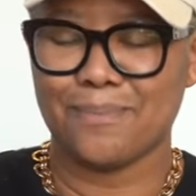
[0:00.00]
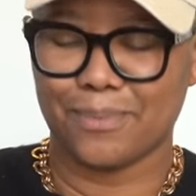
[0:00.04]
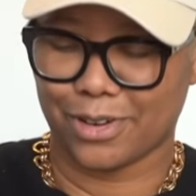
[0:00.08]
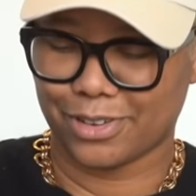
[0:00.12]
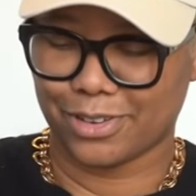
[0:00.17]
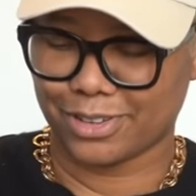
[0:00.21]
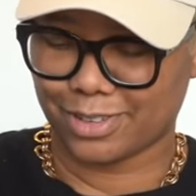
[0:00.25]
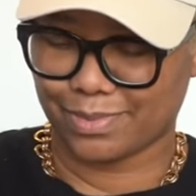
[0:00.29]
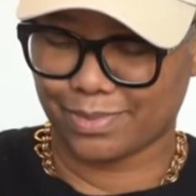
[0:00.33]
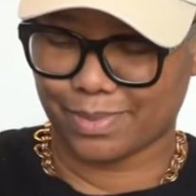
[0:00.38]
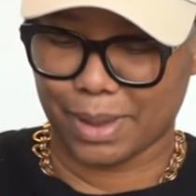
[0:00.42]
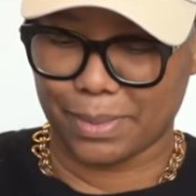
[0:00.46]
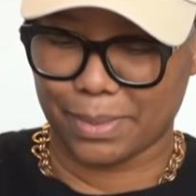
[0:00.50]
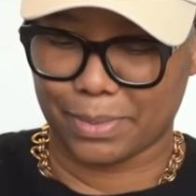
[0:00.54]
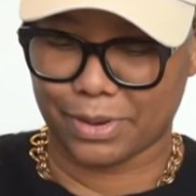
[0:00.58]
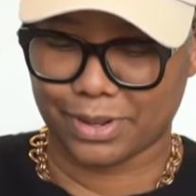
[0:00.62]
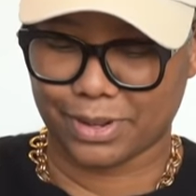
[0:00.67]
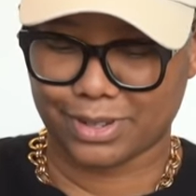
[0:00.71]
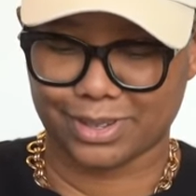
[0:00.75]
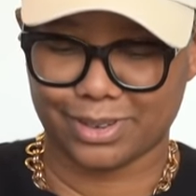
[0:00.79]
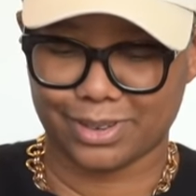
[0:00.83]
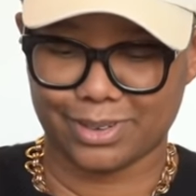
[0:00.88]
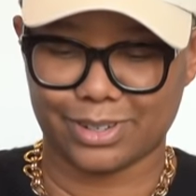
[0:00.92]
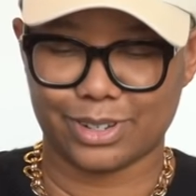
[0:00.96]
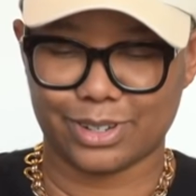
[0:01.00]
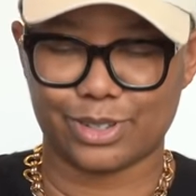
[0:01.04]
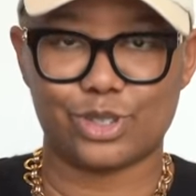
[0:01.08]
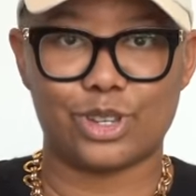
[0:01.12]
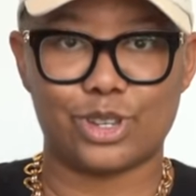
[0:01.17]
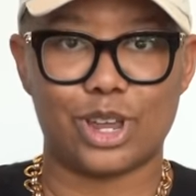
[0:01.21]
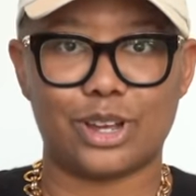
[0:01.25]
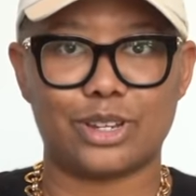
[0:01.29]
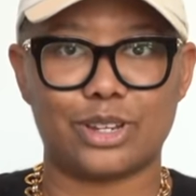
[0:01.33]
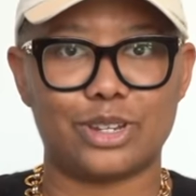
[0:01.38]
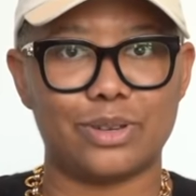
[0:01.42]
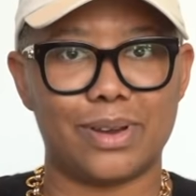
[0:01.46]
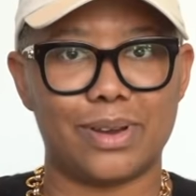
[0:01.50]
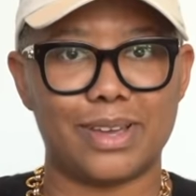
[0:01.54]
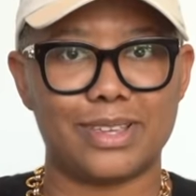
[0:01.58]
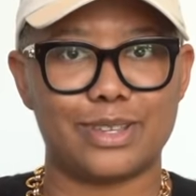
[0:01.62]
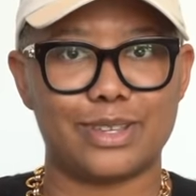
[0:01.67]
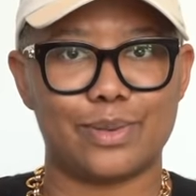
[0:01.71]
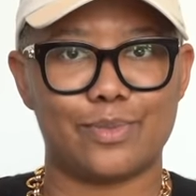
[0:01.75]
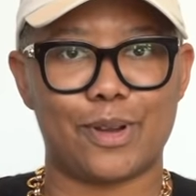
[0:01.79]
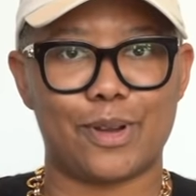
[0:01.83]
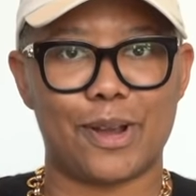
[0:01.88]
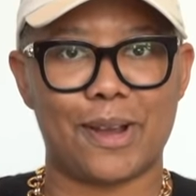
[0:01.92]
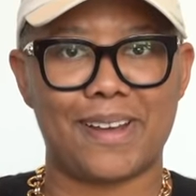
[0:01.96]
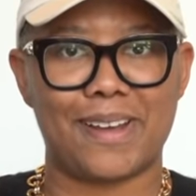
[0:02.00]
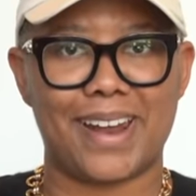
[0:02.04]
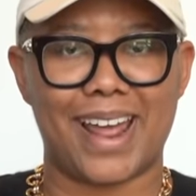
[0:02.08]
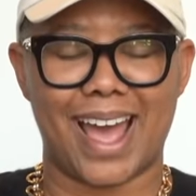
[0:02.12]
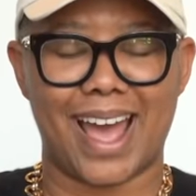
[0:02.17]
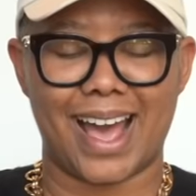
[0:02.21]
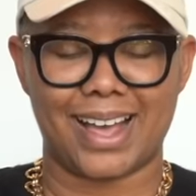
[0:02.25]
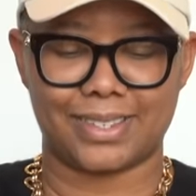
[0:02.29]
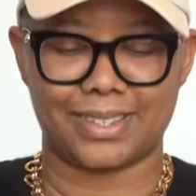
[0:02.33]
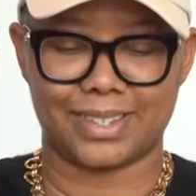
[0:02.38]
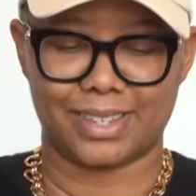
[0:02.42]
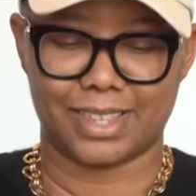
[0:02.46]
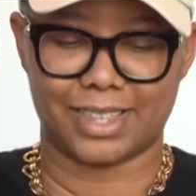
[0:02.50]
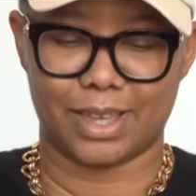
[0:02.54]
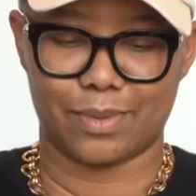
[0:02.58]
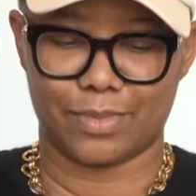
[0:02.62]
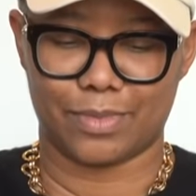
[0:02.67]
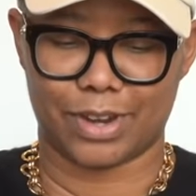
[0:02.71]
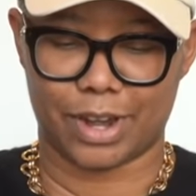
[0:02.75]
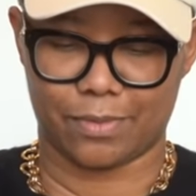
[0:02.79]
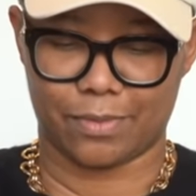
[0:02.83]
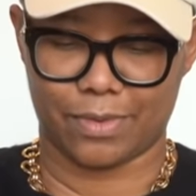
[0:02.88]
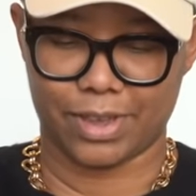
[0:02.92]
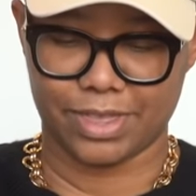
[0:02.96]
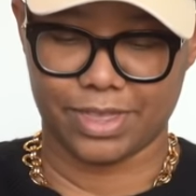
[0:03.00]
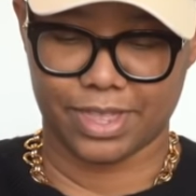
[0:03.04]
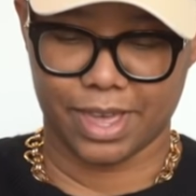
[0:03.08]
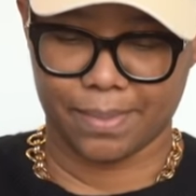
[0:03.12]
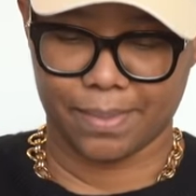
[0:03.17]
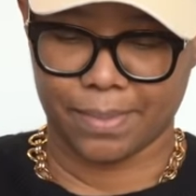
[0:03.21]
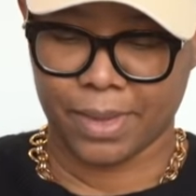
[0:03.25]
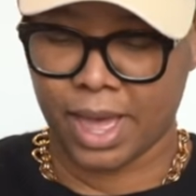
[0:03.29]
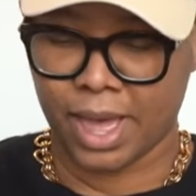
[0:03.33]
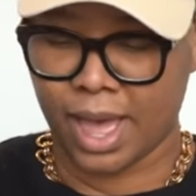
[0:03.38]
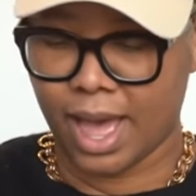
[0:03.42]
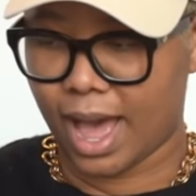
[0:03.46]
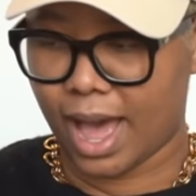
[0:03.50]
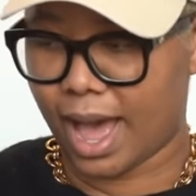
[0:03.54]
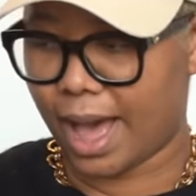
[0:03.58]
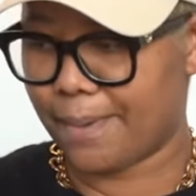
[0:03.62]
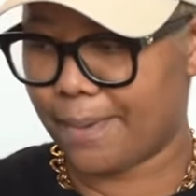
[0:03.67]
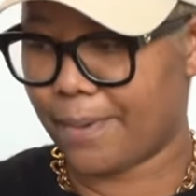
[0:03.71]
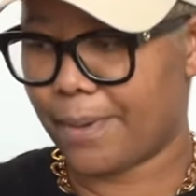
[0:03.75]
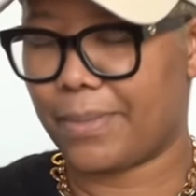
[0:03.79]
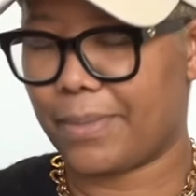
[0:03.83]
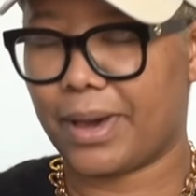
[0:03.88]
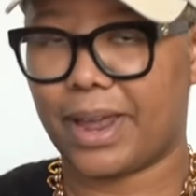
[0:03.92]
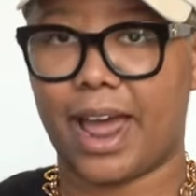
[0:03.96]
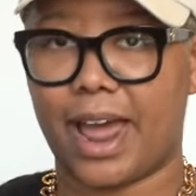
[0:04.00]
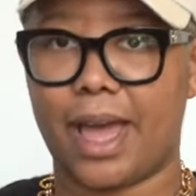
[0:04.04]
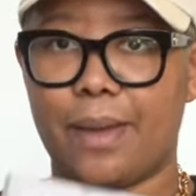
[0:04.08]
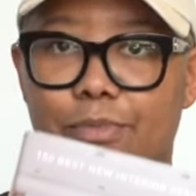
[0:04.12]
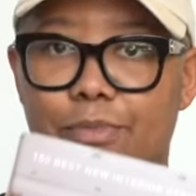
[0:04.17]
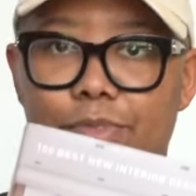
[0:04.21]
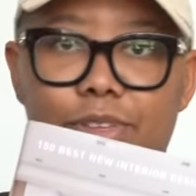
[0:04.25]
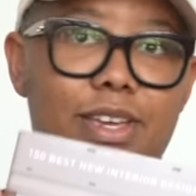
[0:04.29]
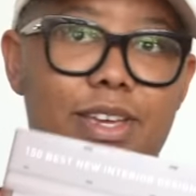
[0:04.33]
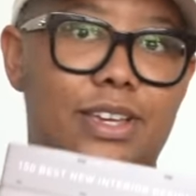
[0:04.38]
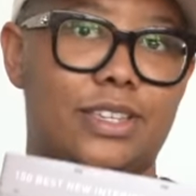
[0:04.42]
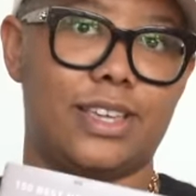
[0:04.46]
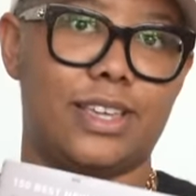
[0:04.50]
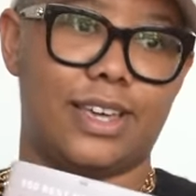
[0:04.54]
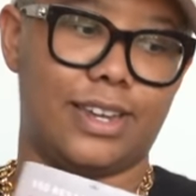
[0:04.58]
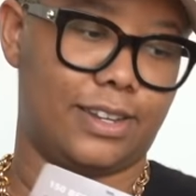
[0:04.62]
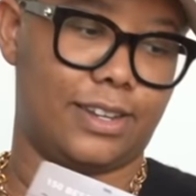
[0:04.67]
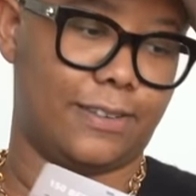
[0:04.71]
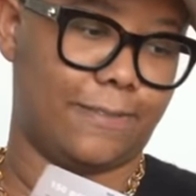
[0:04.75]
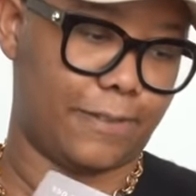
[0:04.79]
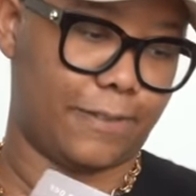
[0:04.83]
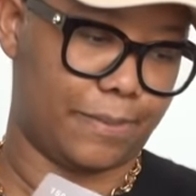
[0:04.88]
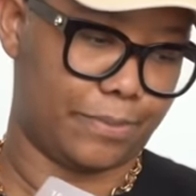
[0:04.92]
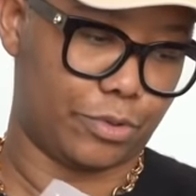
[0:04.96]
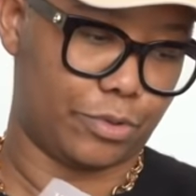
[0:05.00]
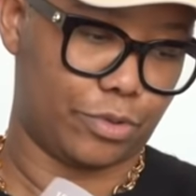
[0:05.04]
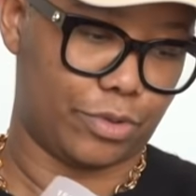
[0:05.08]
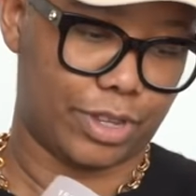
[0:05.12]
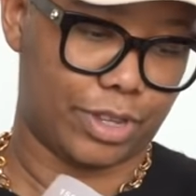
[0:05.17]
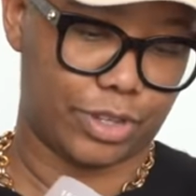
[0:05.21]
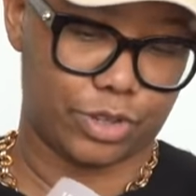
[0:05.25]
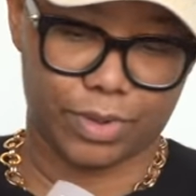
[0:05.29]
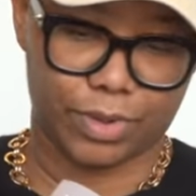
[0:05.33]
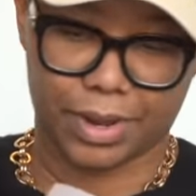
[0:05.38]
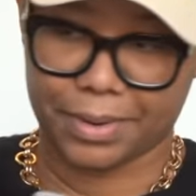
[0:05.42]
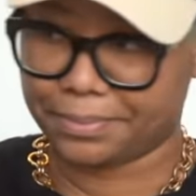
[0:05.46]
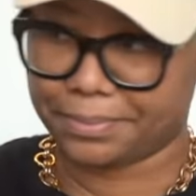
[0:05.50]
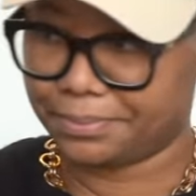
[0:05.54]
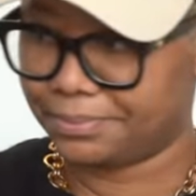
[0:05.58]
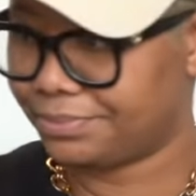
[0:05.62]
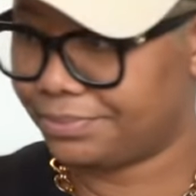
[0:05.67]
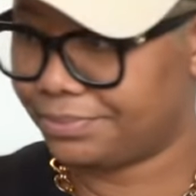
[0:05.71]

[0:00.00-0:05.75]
Most of my books are just tucked away somewhere and I access them when I read them. Um, but I'm really excited to flip through this one.